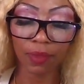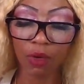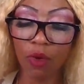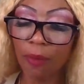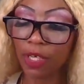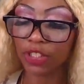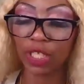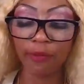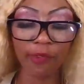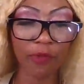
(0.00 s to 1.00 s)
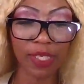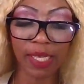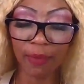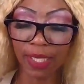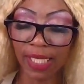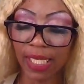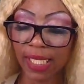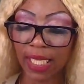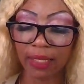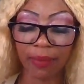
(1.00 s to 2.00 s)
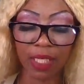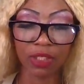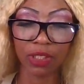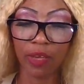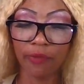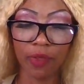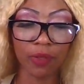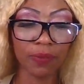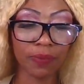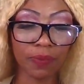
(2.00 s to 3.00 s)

One more shuffle. For some reason, it's telling me to shuffle